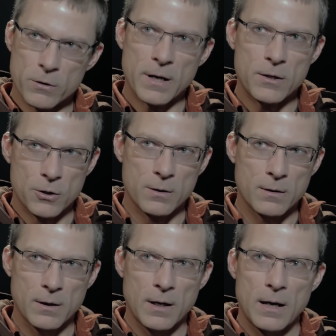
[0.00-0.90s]
your engine.
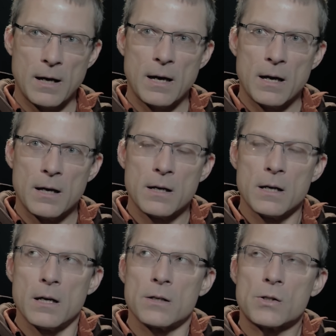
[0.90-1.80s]

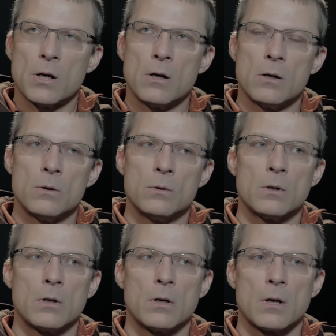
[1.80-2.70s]
So
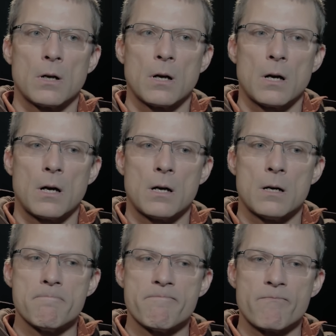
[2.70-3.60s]

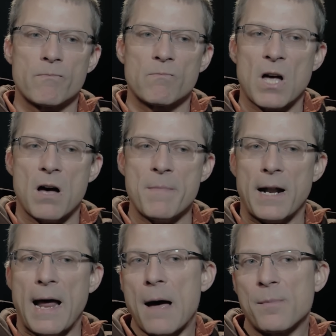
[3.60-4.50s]

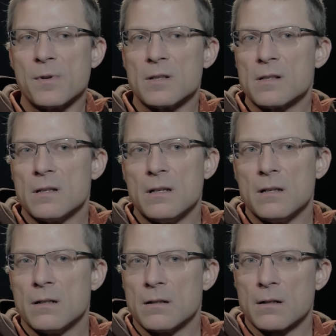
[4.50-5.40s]
combat happens
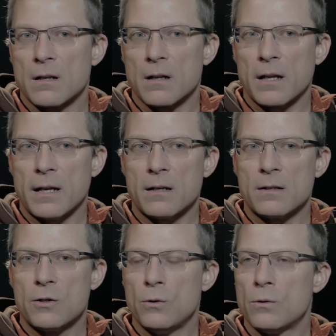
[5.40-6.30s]
in like
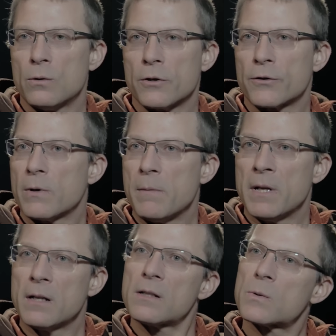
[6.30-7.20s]
2 or 3
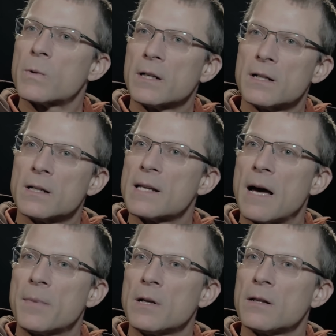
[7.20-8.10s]
minutes when it does
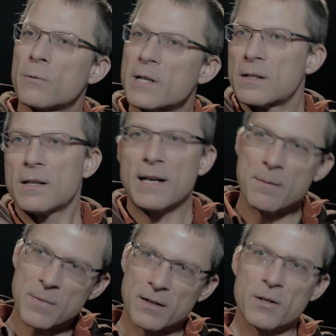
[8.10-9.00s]
happen, and the rest of the
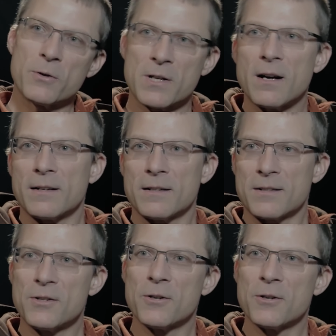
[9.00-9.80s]
game then goes on. And it's, a